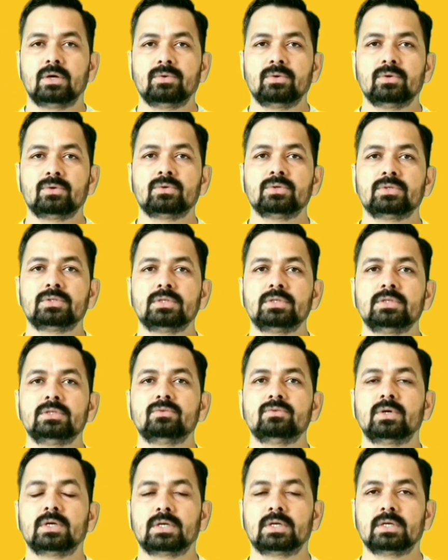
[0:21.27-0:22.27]
So now your
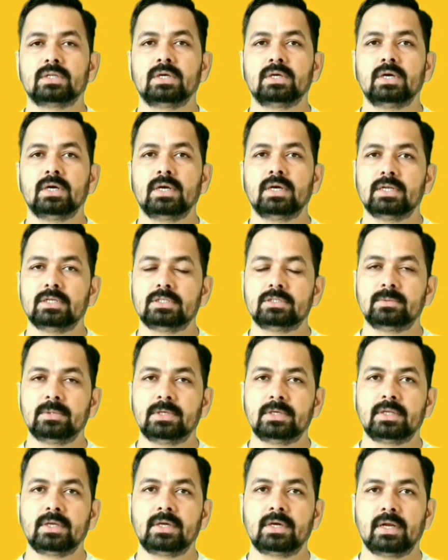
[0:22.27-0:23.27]
question is, what are the
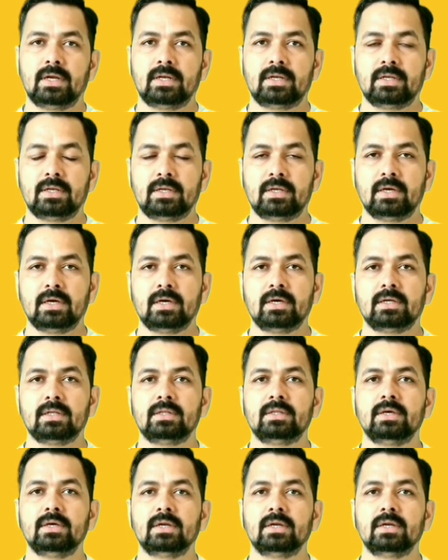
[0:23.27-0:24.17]
eligibility criteria?